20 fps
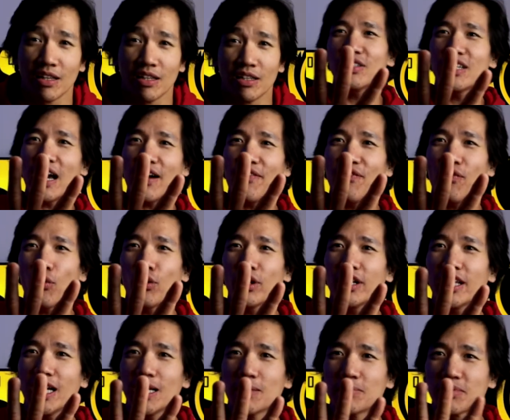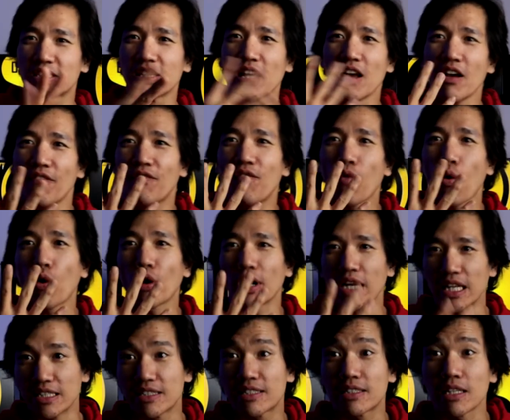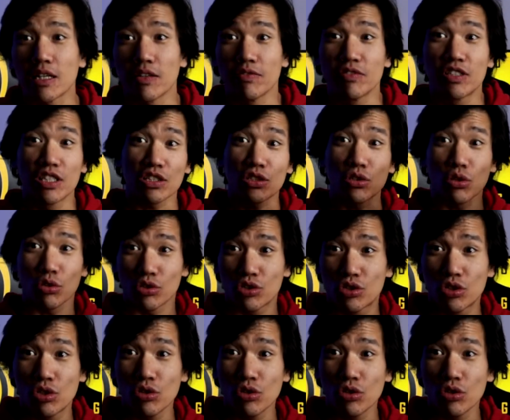You got four types, four instead of just those